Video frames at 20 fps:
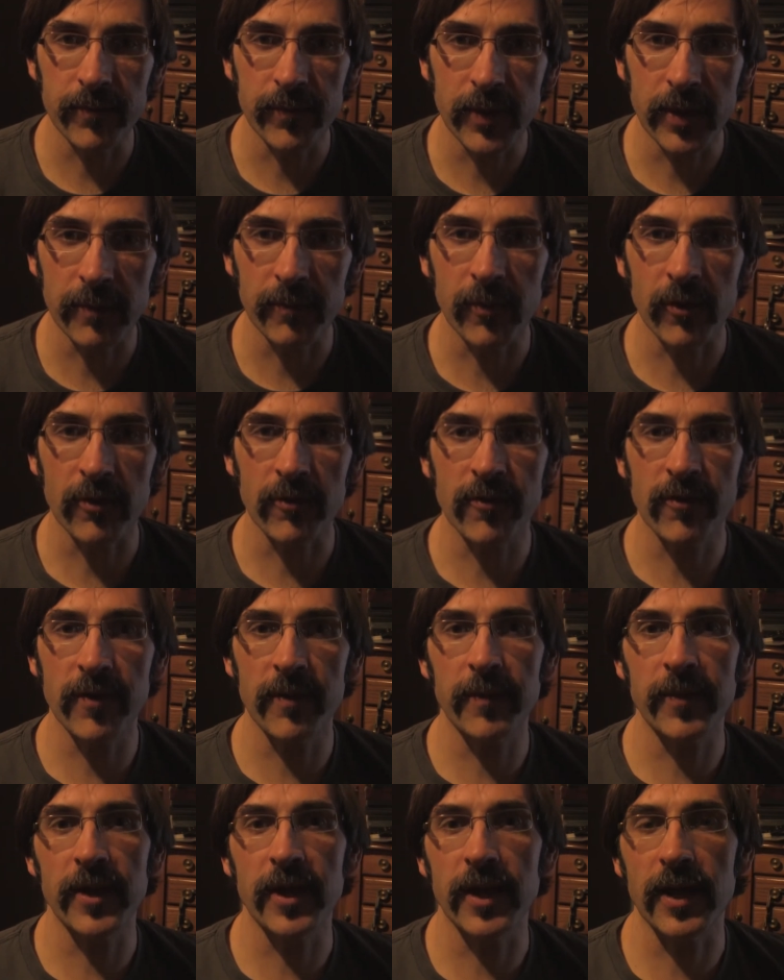in
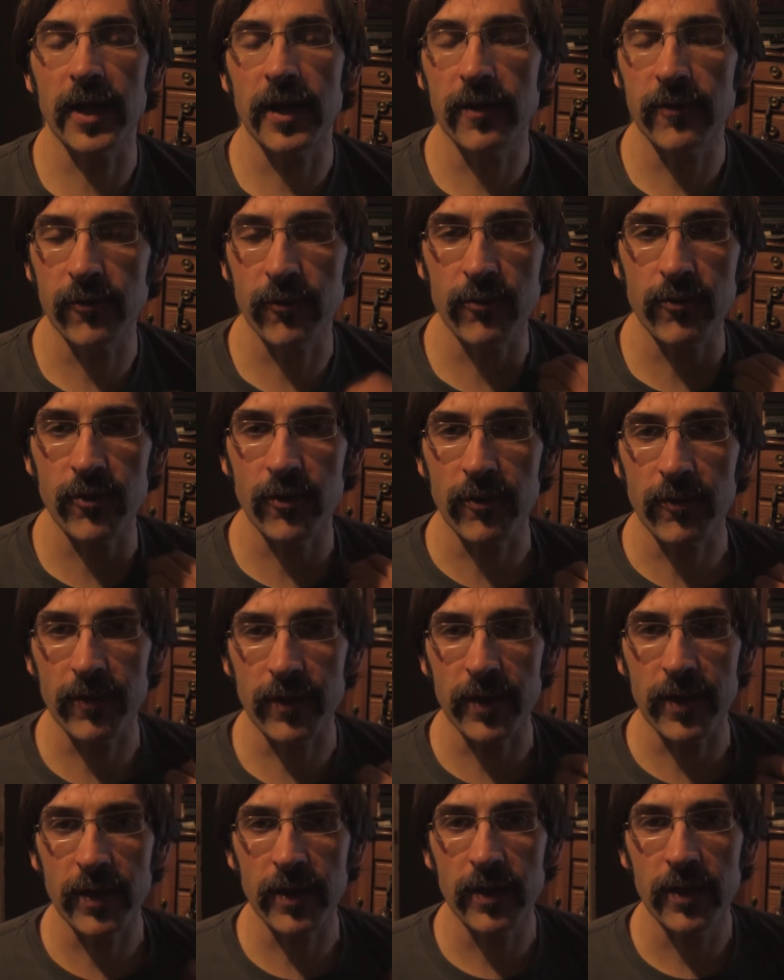Parsippany, New
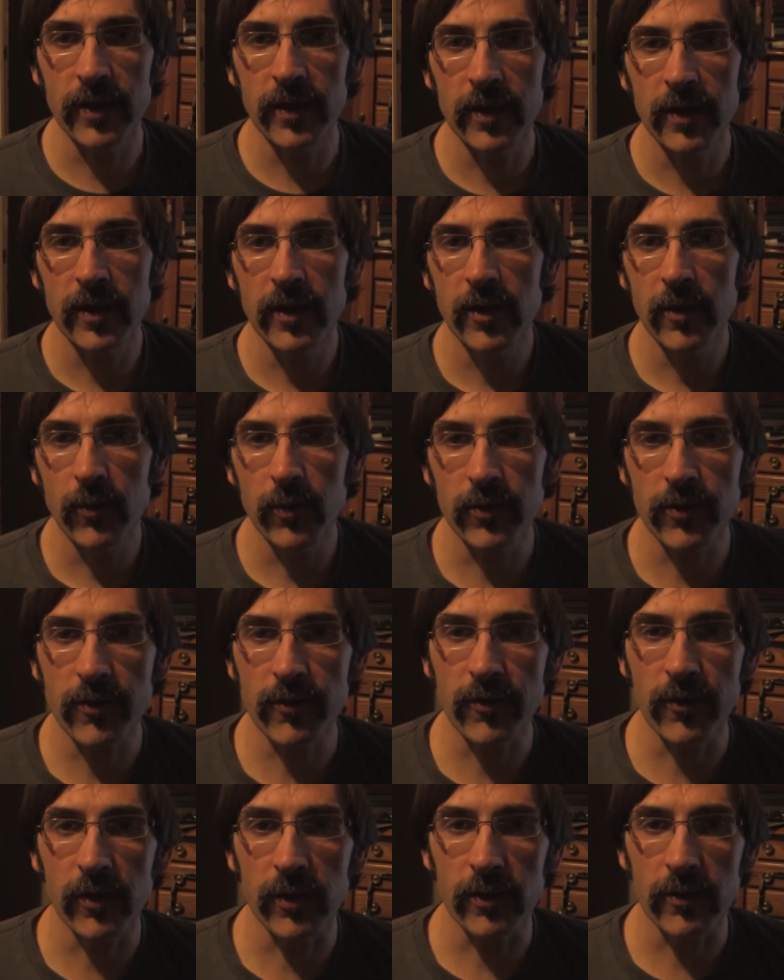Jersey, which is
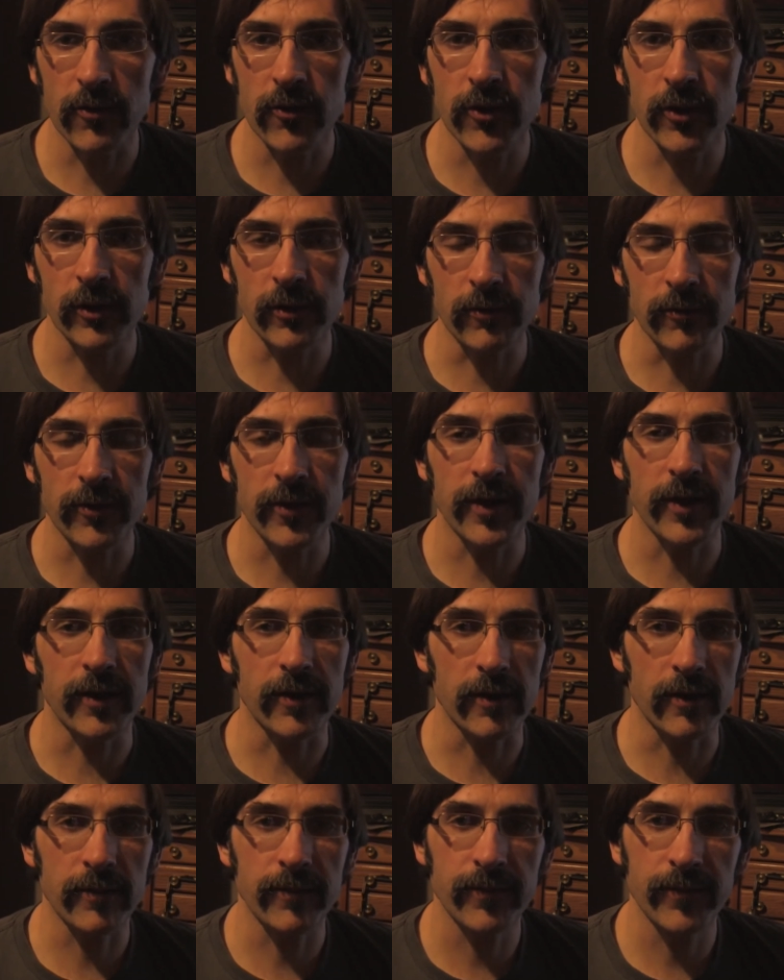called Chiller Theater.